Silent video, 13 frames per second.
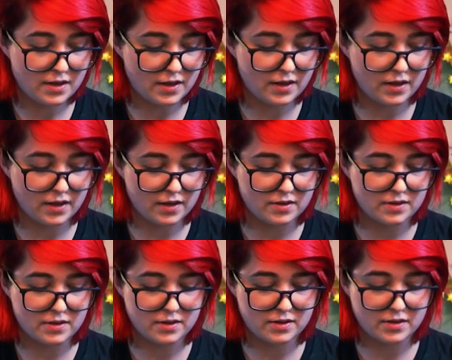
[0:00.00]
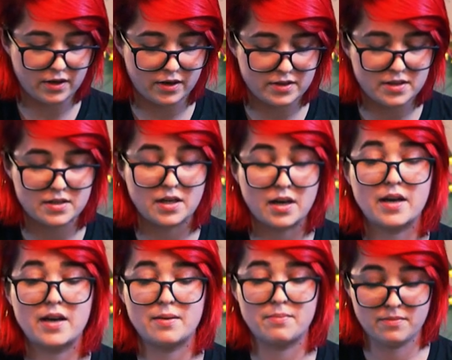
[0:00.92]
and there is a
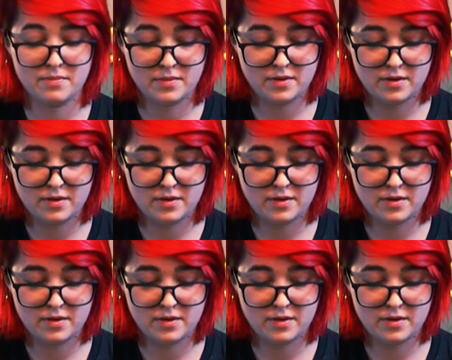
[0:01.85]
time